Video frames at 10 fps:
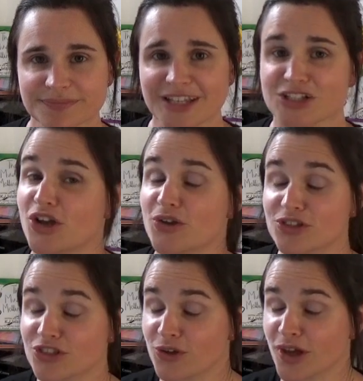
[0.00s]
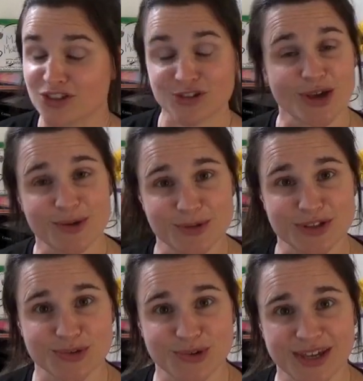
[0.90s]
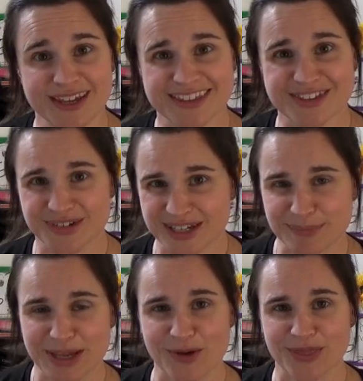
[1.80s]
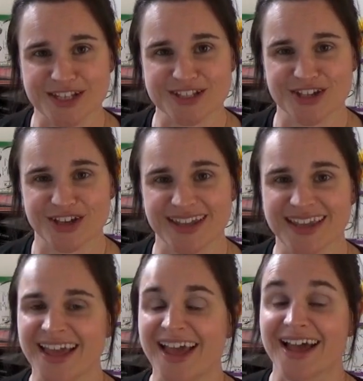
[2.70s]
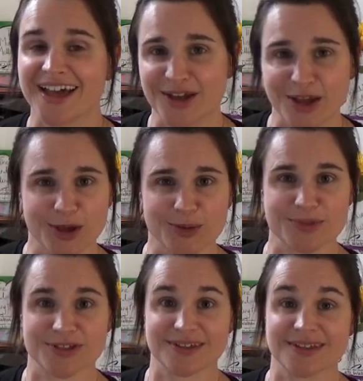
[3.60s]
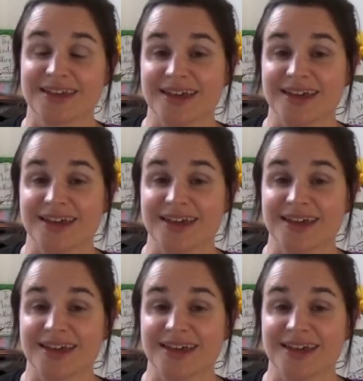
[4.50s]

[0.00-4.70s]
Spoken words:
So I do hope you enjoy joining me on this journey, and I hope to